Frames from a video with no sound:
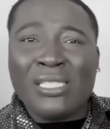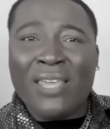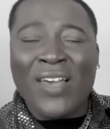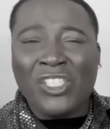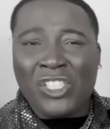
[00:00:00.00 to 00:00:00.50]

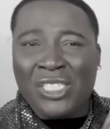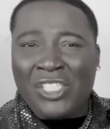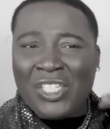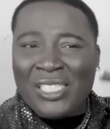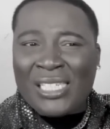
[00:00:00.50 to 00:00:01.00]
see that
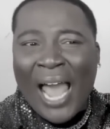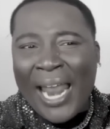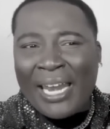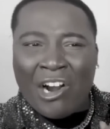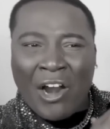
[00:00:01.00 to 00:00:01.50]
she
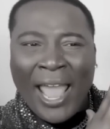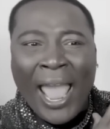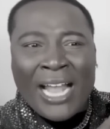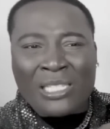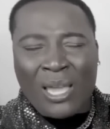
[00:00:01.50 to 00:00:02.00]
dyed her
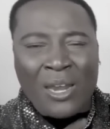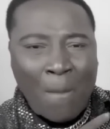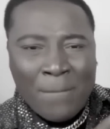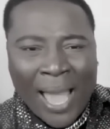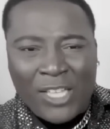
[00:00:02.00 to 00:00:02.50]
hair to kind
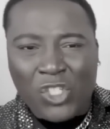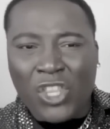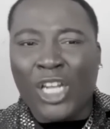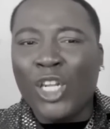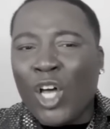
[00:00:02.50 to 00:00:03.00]
of match
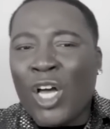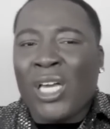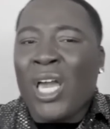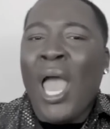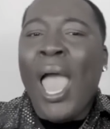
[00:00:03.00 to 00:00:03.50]
the
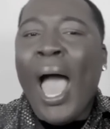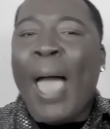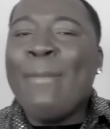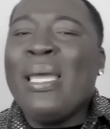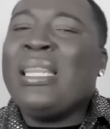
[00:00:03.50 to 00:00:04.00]
look.
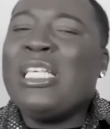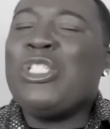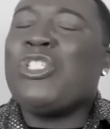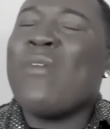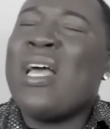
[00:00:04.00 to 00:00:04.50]
I mean,
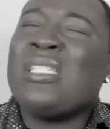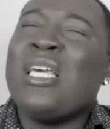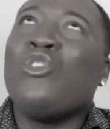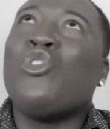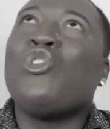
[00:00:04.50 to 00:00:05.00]
this
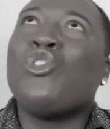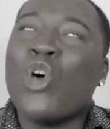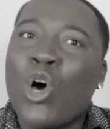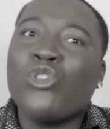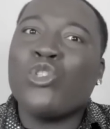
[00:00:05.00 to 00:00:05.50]
dress is
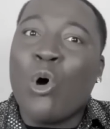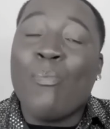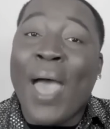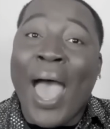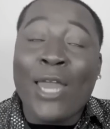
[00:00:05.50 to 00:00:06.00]
so, so
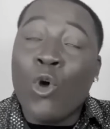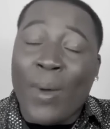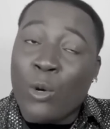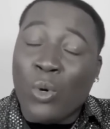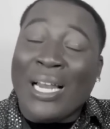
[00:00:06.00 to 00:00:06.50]
bad.
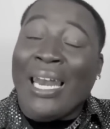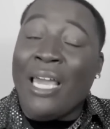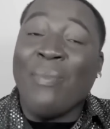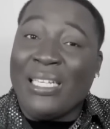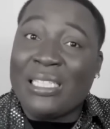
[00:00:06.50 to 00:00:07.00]
Nobody will
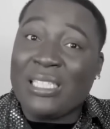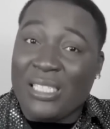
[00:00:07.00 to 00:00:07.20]
claim it.